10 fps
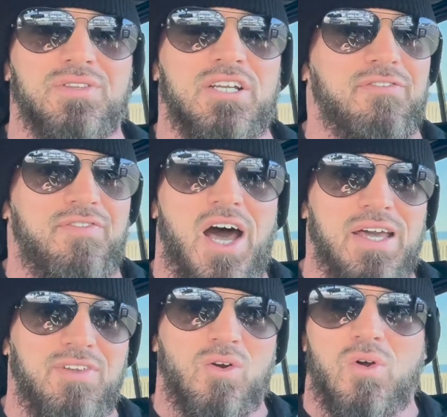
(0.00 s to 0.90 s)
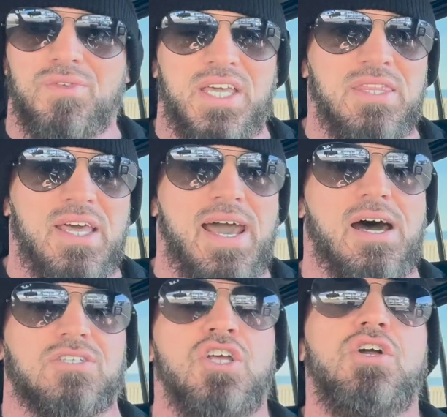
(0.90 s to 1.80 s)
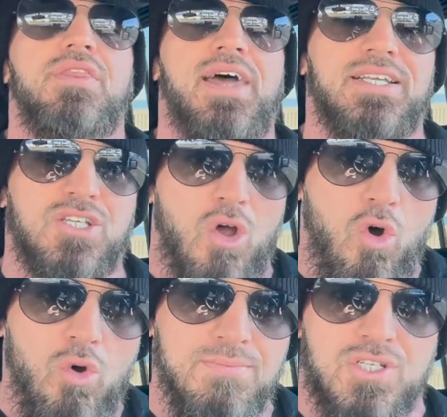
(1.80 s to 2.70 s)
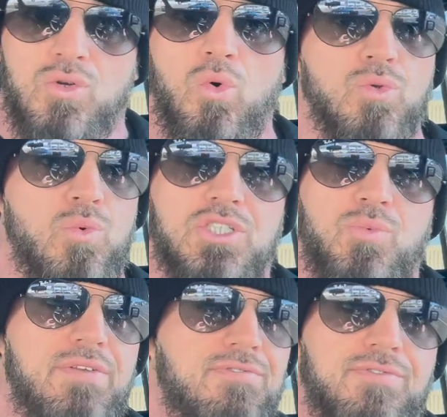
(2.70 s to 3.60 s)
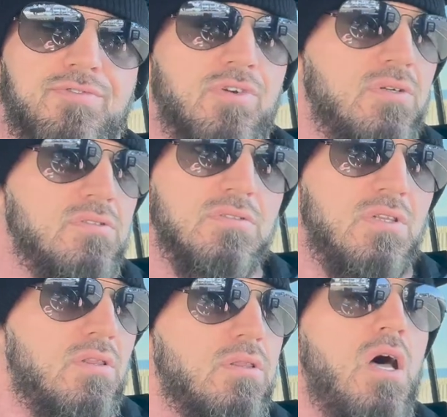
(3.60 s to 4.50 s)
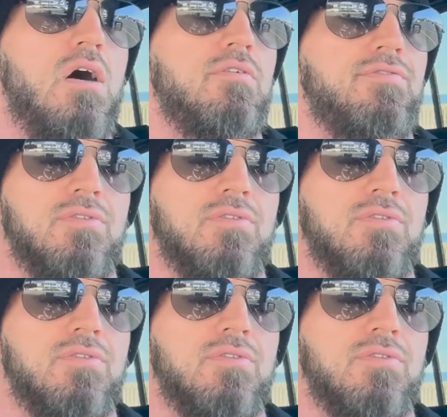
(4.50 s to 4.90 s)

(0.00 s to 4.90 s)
and a 5-year-old in the house that is homeschooled, which we love